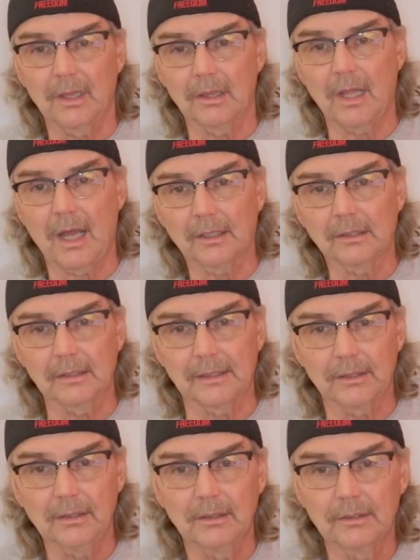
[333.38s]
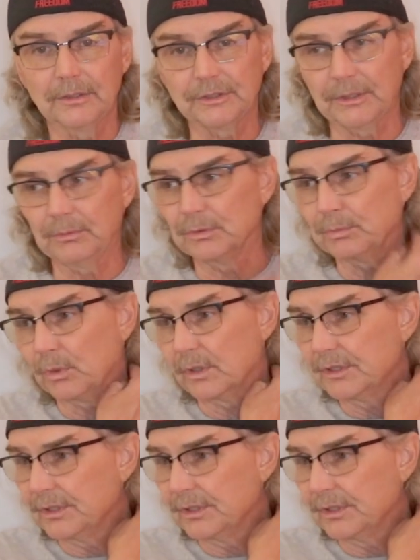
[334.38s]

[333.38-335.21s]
Locklear, she was born.